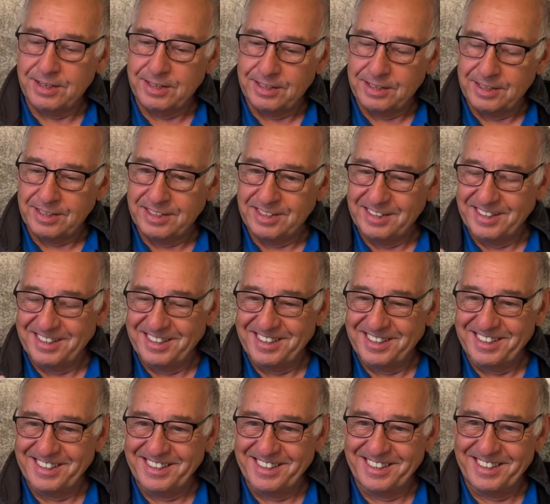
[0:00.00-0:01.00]

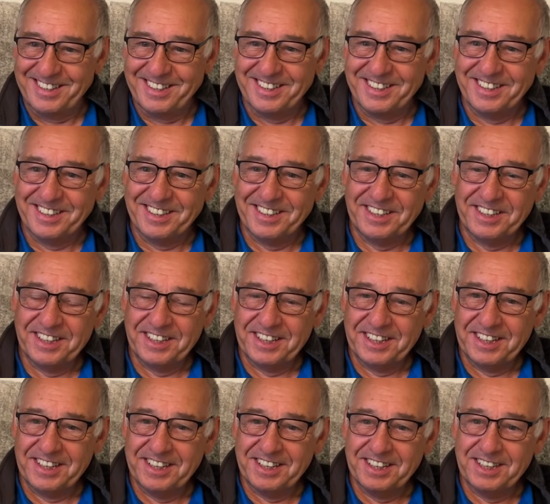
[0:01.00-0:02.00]

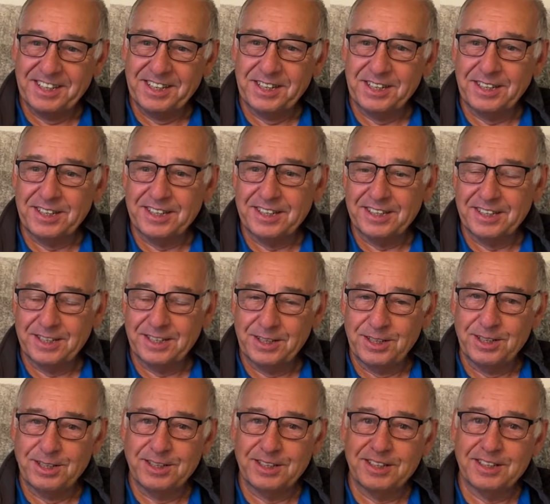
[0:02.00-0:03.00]

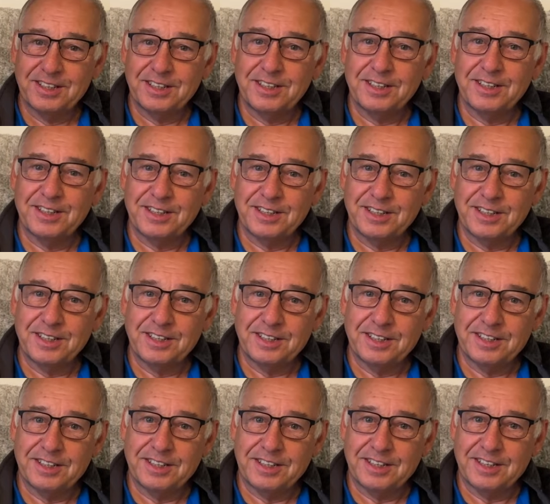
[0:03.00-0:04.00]

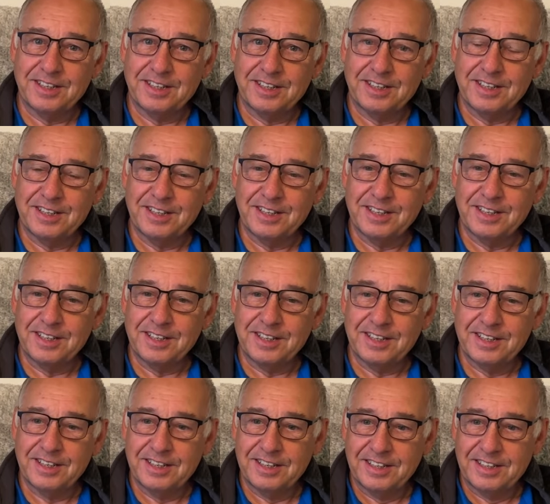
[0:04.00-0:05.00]

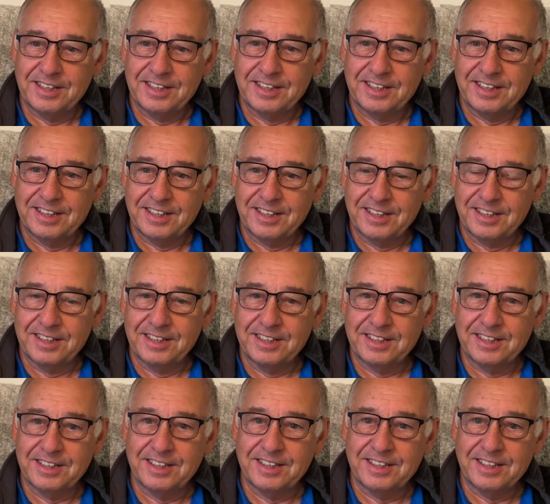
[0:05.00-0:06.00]

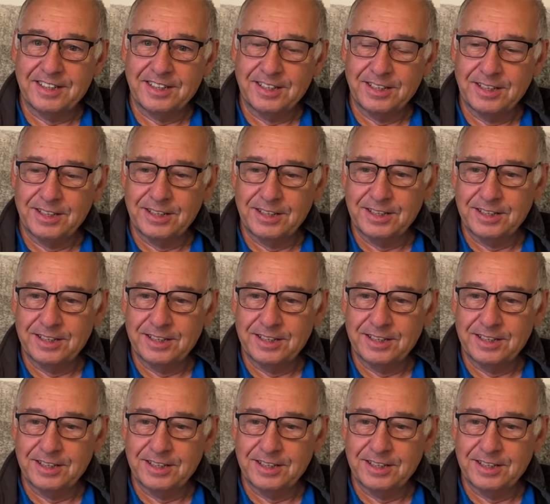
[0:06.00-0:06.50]
No words are spoken by the person on screen.